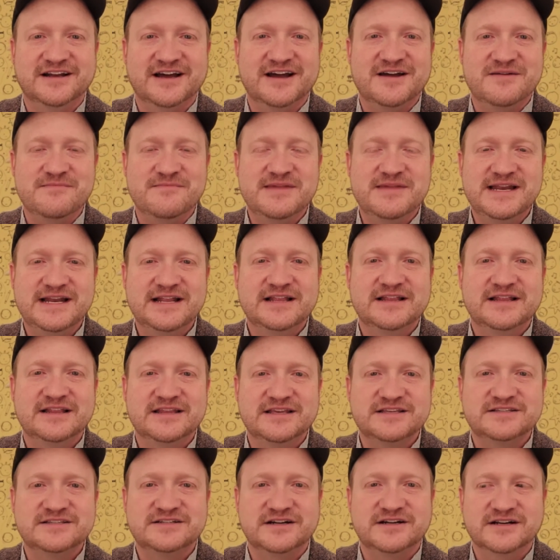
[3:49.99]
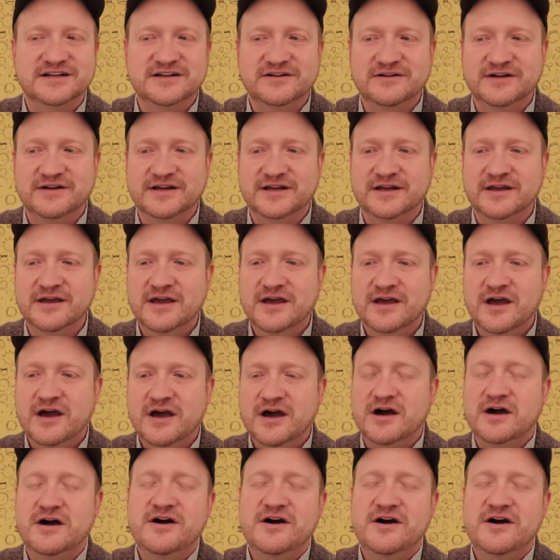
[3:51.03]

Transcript: I immediately started going, oh,